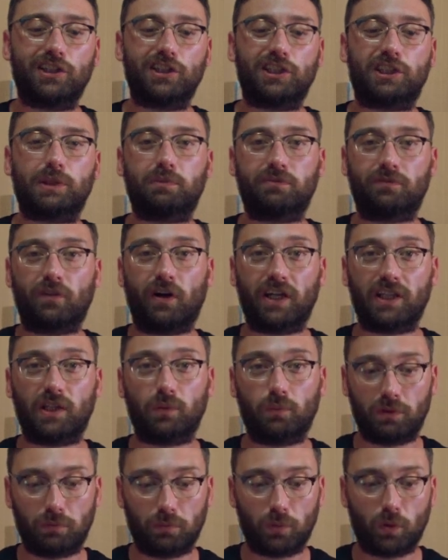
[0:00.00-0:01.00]
you to provide them
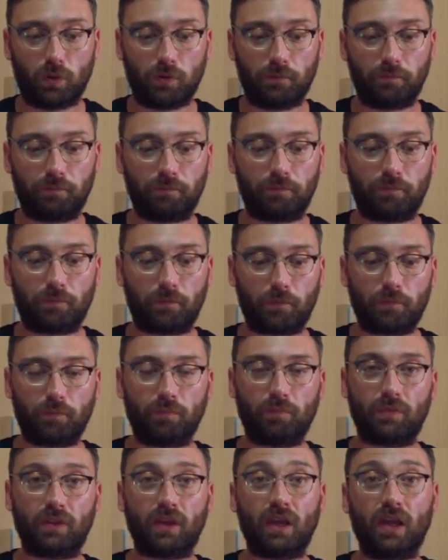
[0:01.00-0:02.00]
with more.
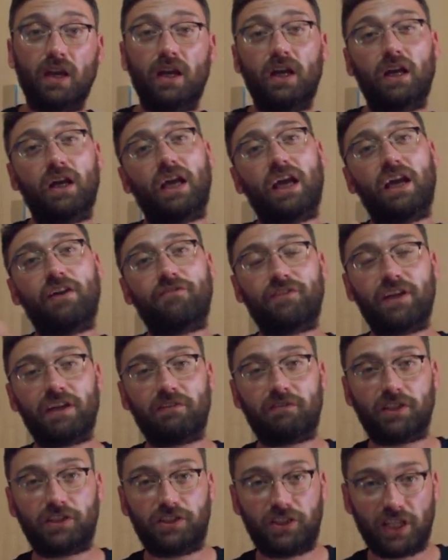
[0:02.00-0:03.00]
If they
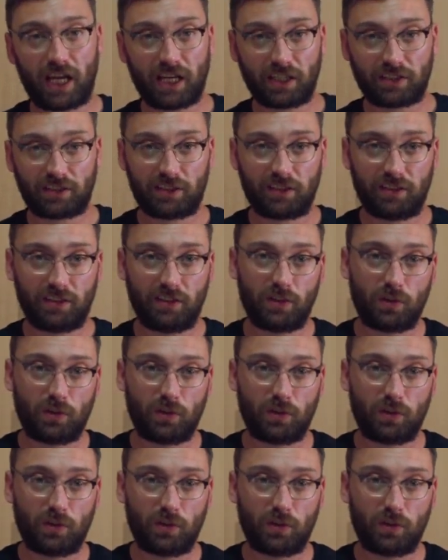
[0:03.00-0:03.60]
reject